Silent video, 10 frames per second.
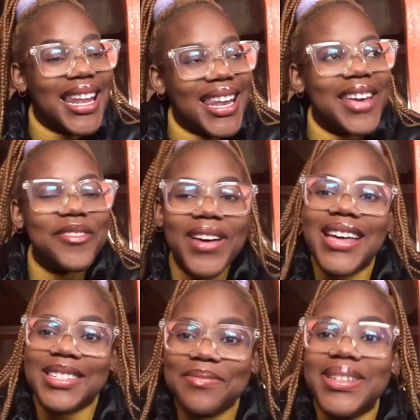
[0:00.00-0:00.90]
Life
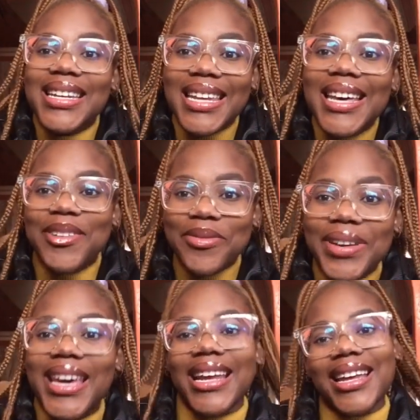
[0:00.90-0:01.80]
has been
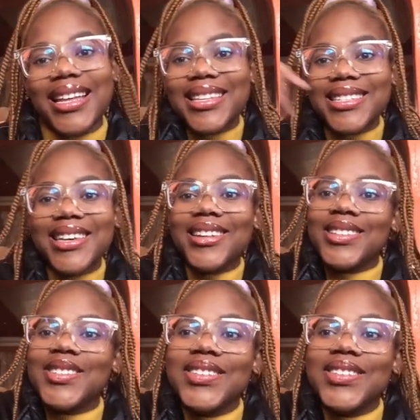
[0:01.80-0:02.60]
lifing. Let's get into